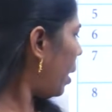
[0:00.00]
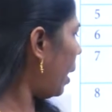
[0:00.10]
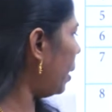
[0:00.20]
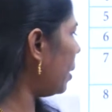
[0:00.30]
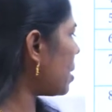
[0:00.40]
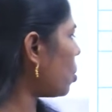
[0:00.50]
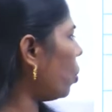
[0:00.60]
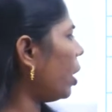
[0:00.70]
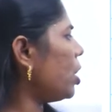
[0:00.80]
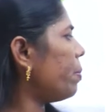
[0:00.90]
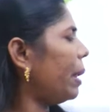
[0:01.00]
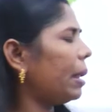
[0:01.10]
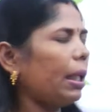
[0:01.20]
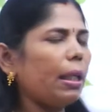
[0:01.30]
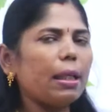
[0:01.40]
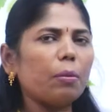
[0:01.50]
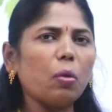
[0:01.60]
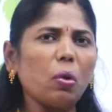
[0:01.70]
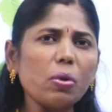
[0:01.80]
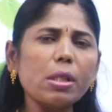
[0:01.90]
And the storage material,
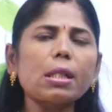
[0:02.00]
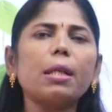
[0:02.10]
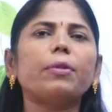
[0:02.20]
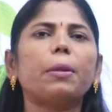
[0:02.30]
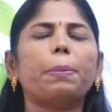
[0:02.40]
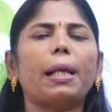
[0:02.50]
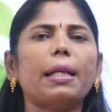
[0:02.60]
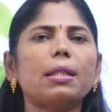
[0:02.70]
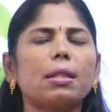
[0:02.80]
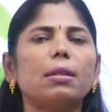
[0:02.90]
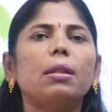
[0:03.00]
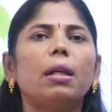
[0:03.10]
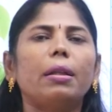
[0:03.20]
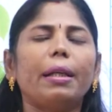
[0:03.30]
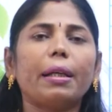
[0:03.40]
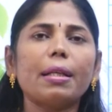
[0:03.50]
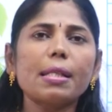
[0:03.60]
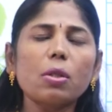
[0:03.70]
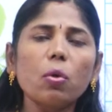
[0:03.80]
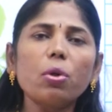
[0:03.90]
most of the plant, they can
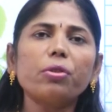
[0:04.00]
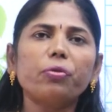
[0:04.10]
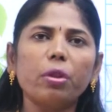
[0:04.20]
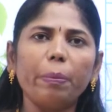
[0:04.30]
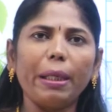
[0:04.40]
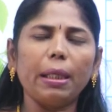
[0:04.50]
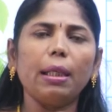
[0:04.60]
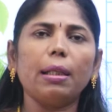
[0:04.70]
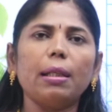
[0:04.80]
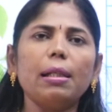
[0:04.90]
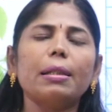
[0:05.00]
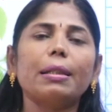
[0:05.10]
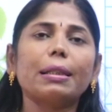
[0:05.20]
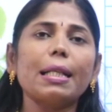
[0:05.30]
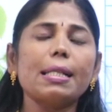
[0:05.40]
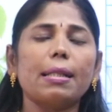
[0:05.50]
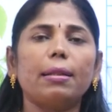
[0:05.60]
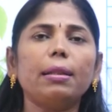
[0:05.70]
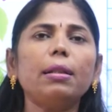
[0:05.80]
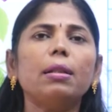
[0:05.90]
store the food material that is in
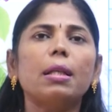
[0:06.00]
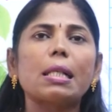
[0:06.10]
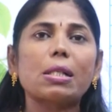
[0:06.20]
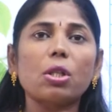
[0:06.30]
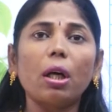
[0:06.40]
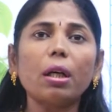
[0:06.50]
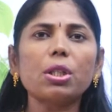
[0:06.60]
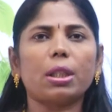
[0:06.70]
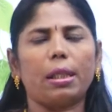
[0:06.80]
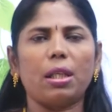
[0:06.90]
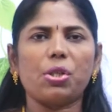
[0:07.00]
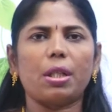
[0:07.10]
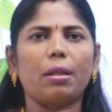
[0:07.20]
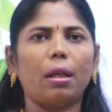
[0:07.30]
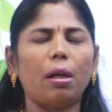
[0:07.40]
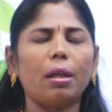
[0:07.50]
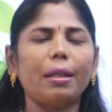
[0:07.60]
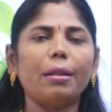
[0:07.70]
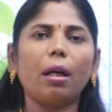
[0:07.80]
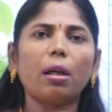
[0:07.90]
the starch condition or
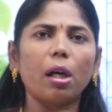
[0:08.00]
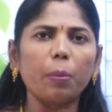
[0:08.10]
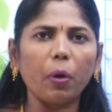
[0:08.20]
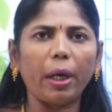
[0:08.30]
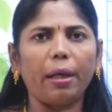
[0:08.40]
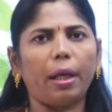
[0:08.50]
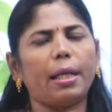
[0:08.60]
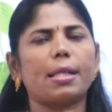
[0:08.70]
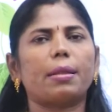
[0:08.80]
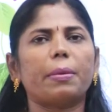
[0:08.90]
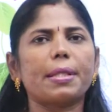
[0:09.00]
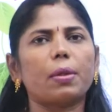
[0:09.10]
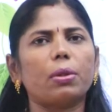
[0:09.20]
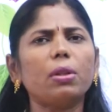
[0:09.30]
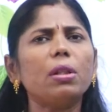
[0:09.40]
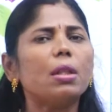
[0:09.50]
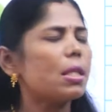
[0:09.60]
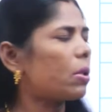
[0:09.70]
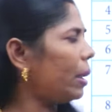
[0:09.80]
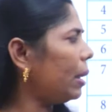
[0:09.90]
in the carbohydrates.
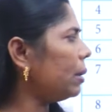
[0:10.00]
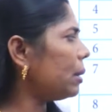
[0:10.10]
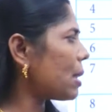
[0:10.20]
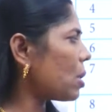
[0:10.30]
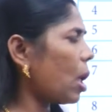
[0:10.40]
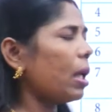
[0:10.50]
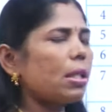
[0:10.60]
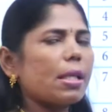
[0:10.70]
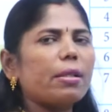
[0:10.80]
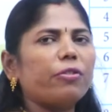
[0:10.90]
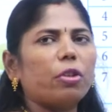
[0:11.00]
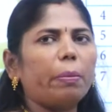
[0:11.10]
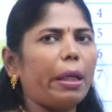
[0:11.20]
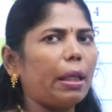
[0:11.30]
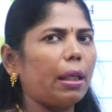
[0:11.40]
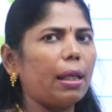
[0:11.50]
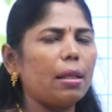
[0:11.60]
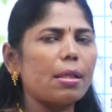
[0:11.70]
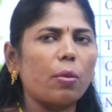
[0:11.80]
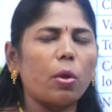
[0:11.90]
So here the starch is the food material.
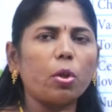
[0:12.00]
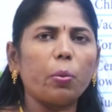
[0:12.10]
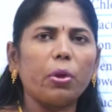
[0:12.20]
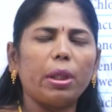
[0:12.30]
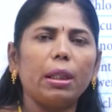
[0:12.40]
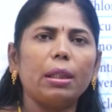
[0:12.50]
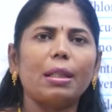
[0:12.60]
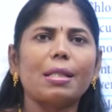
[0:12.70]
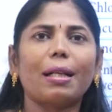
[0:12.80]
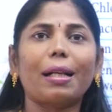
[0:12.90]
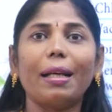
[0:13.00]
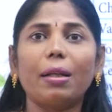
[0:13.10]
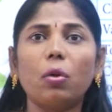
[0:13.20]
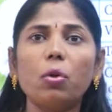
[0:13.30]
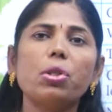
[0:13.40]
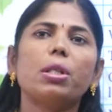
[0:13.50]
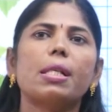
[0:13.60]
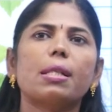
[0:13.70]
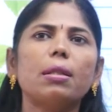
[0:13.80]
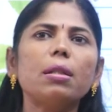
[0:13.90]
So what about here? There's a glycogen
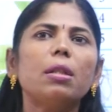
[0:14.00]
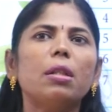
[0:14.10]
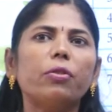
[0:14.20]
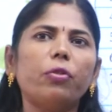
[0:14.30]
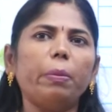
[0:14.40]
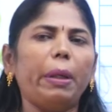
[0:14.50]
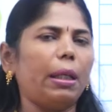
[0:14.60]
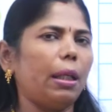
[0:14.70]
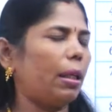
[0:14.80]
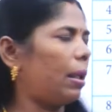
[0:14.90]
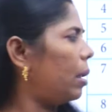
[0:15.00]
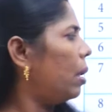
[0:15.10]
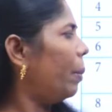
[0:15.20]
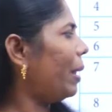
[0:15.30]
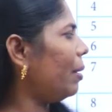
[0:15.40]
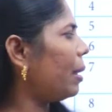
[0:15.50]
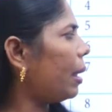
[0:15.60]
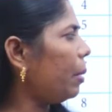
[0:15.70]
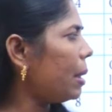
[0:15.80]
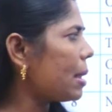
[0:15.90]
is the food material. But in the
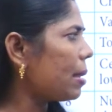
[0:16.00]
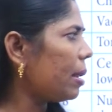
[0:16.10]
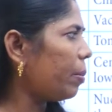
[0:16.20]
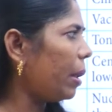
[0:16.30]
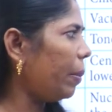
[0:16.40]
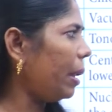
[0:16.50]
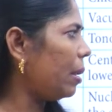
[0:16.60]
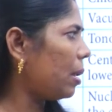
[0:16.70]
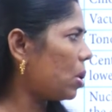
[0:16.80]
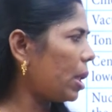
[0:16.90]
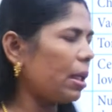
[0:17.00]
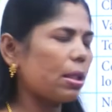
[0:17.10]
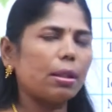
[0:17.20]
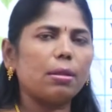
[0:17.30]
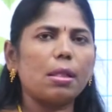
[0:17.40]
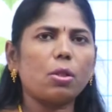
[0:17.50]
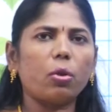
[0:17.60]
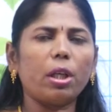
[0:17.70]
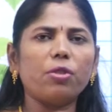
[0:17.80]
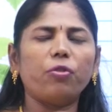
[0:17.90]
animals it may be changed.
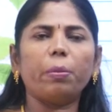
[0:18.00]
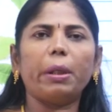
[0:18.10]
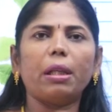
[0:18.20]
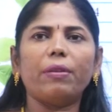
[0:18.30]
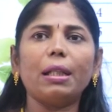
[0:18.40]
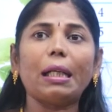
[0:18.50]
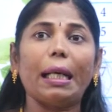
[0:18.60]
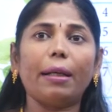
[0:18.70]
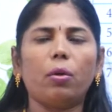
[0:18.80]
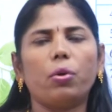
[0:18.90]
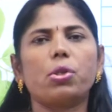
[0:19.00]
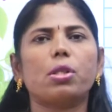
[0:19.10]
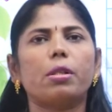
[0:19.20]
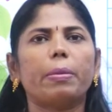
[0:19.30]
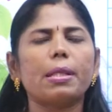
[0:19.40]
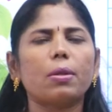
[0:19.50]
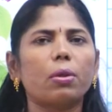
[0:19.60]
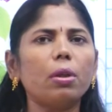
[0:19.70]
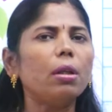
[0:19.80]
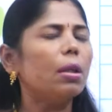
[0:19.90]
Storage food material is glycogen.
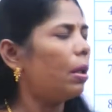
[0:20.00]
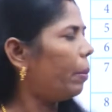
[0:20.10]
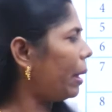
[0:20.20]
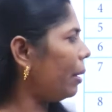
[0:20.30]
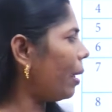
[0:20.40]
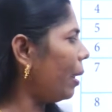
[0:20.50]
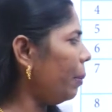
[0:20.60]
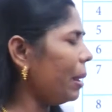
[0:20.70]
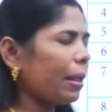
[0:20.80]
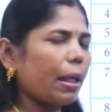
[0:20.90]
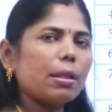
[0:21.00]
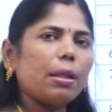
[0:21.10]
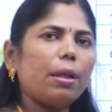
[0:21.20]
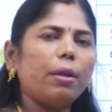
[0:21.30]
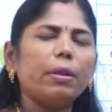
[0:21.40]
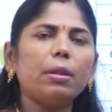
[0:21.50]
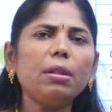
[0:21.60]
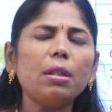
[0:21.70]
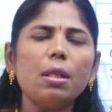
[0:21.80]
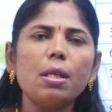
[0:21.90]
But in the animal category,
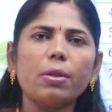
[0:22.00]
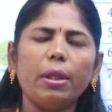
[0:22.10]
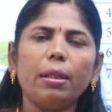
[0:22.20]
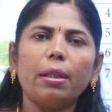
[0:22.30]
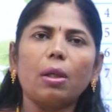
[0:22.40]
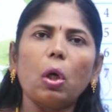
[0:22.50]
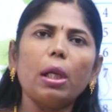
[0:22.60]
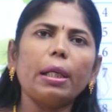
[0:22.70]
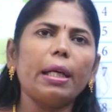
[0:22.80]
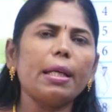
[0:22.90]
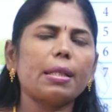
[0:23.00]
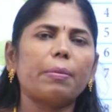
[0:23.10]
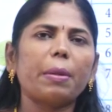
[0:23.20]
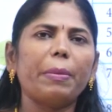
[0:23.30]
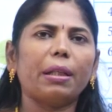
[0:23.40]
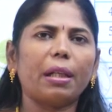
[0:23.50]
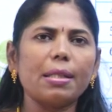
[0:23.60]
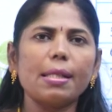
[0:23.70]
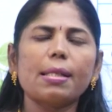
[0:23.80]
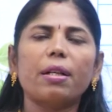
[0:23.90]
so in that algae, sometimes it
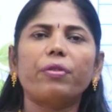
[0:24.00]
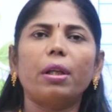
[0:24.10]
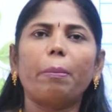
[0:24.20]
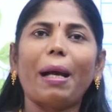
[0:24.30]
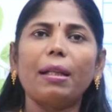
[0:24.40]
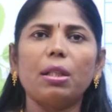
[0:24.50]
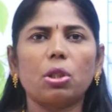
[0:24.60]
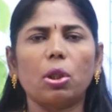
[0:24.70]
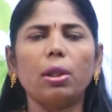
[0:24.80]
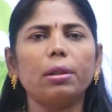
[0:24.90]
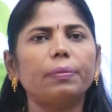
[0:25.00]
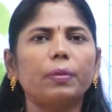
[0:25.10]
consists of here mannitol.